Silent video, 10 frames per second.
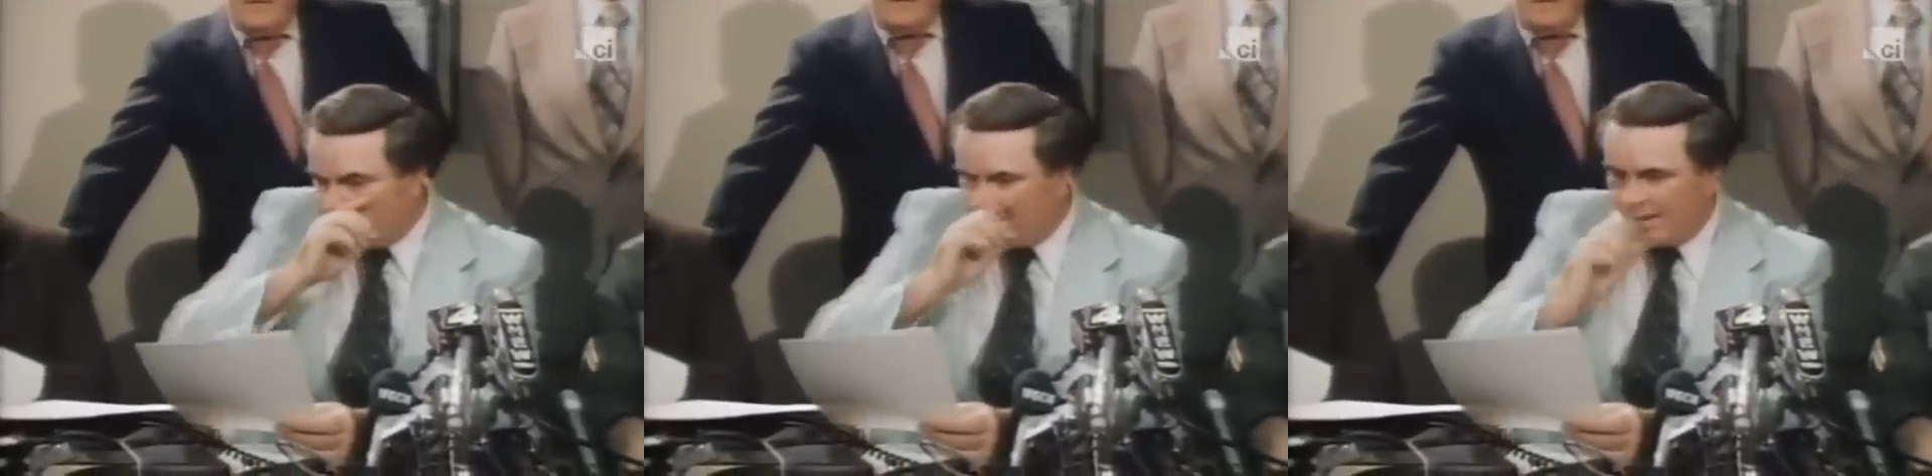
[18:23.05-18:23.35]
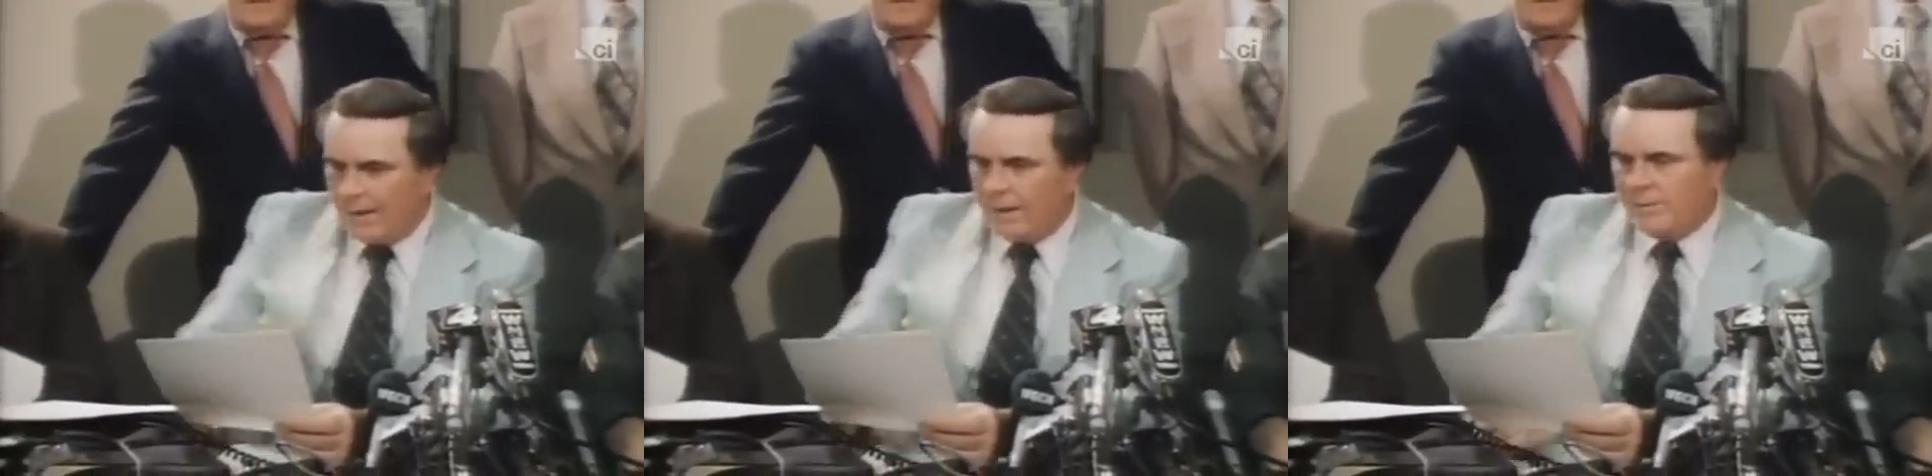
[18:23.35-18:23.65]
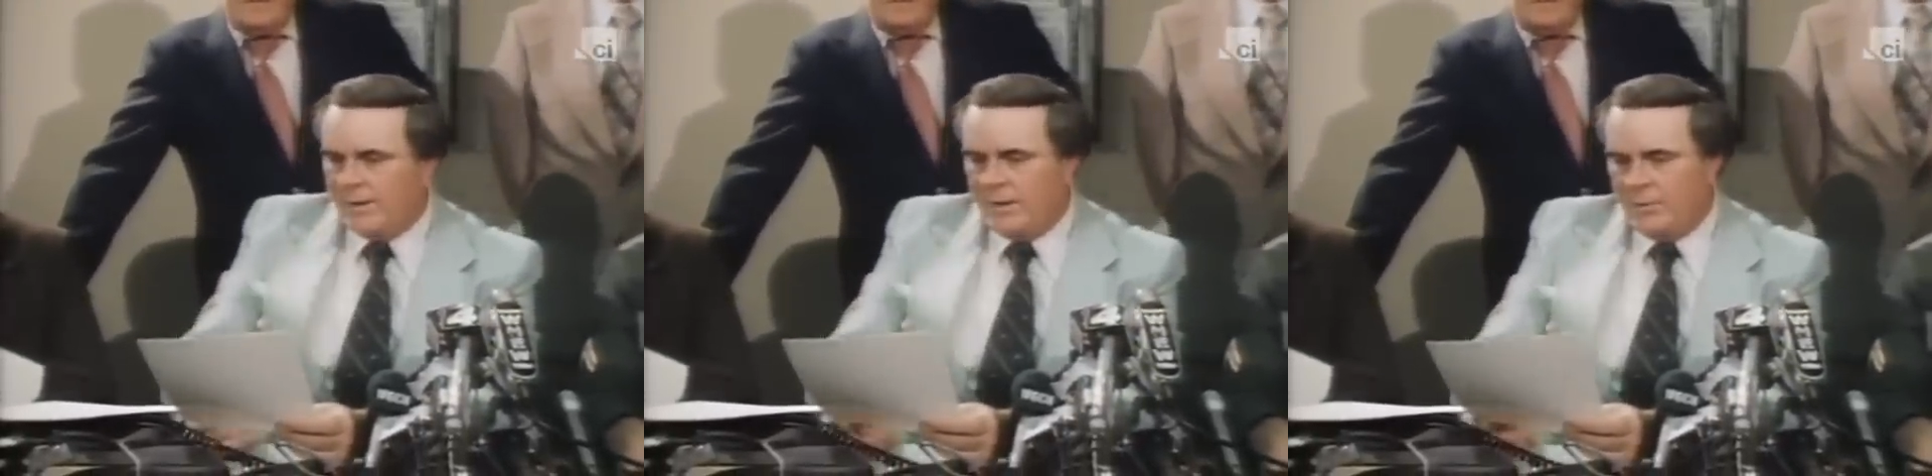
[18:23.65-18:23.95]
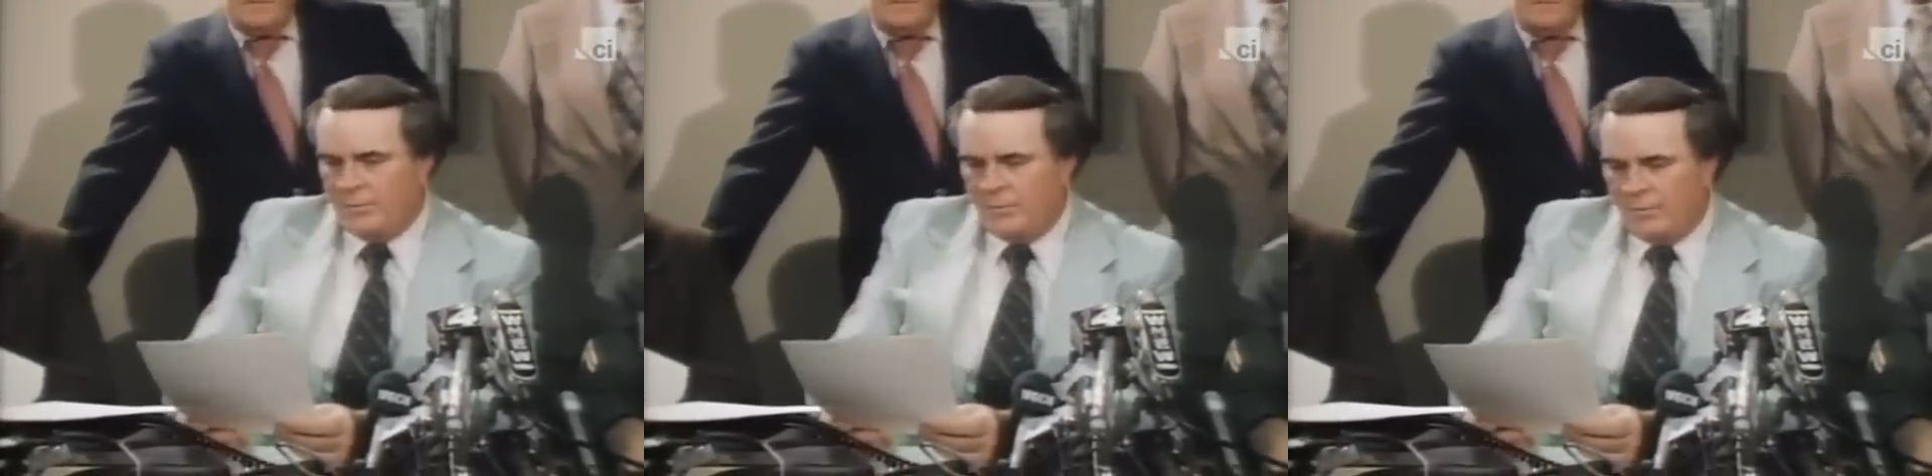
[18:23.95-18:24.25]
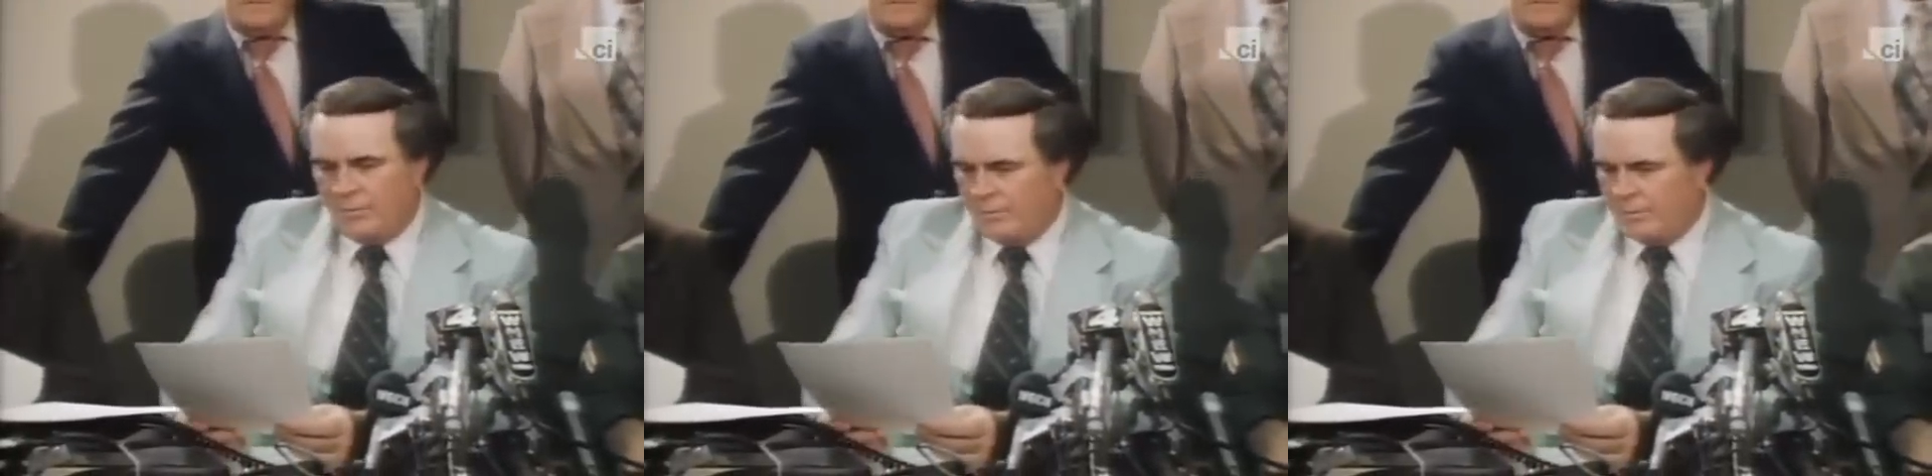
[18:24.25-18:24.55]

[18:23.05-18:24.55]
Craig, how dare you